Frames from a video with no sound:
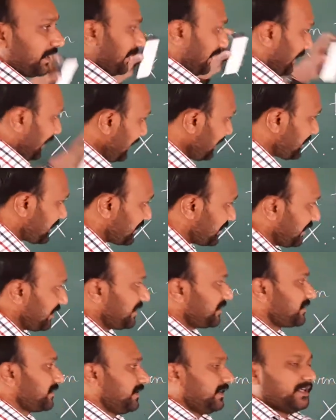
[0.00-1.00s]
X
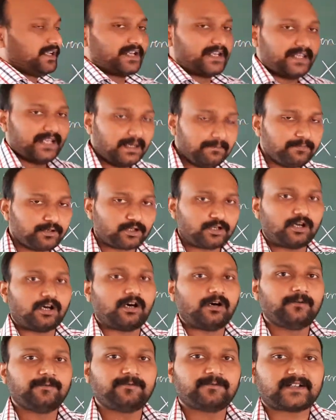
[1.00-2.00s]
is number
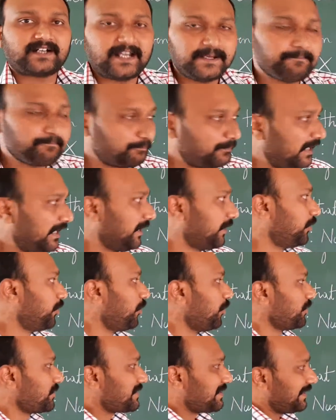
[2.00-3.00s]
of ripe
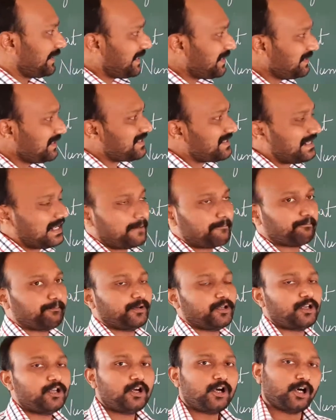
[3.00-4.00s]
mangoes in the
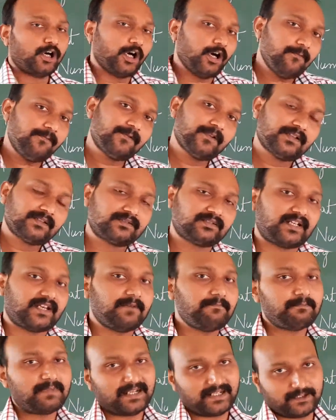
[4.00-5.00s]
sample of 3
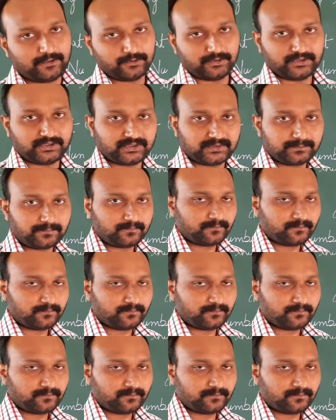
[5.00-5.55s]
mangoes.